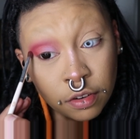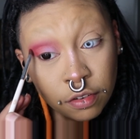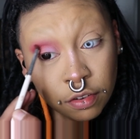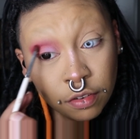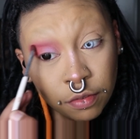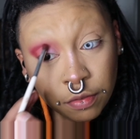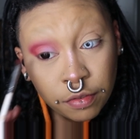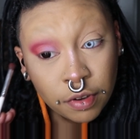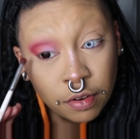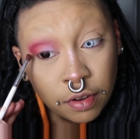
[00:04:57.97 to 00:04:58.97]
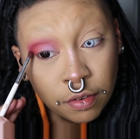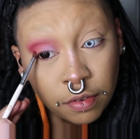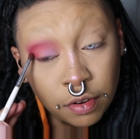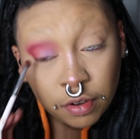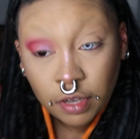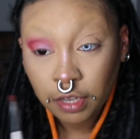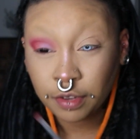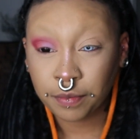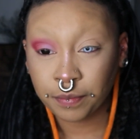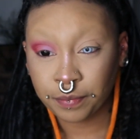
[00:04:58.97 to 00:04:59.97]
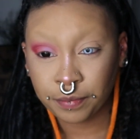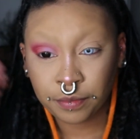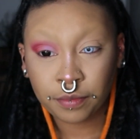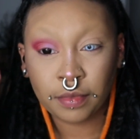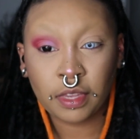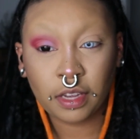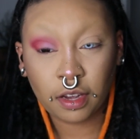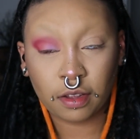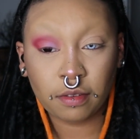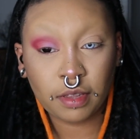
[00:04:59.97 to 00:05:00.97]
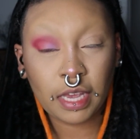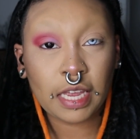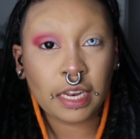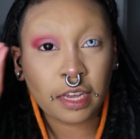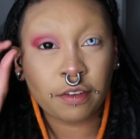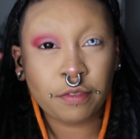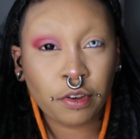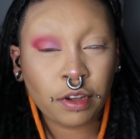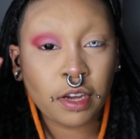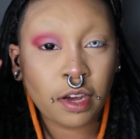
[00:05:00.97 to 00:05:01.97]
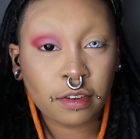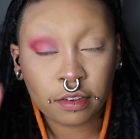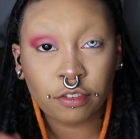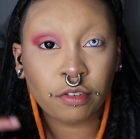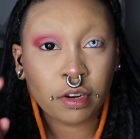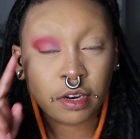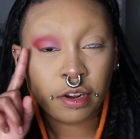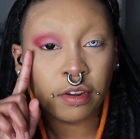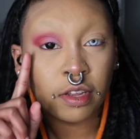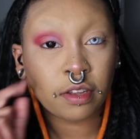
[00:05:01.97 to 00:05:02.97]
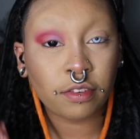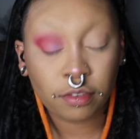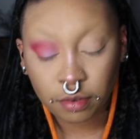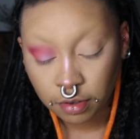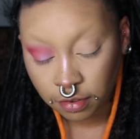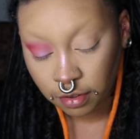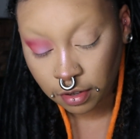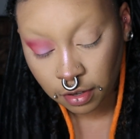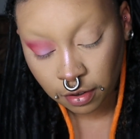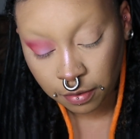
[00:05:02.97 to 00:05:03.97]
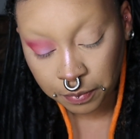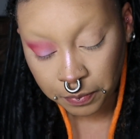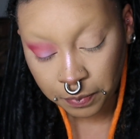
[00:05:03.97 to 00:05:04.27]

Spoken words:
just very in like a very concentrated area, as you can see here.